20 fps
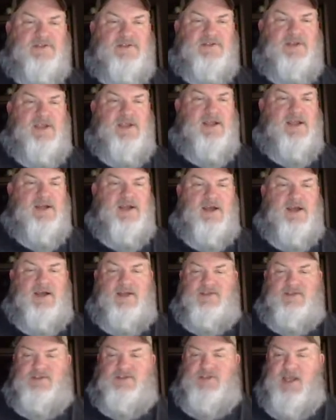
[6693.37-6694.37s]

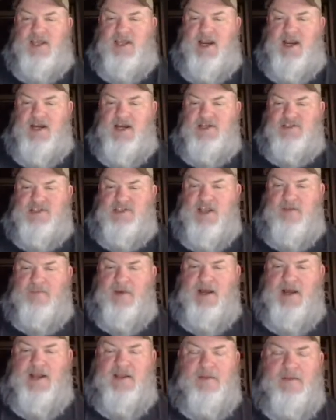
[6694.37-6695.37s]
and you take care of yourself,
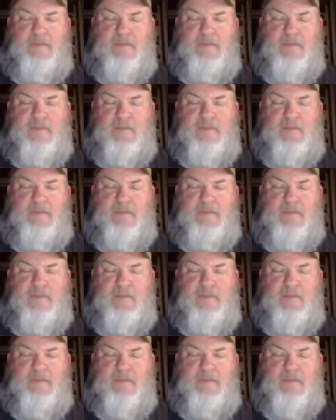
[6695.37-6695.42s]
buddy.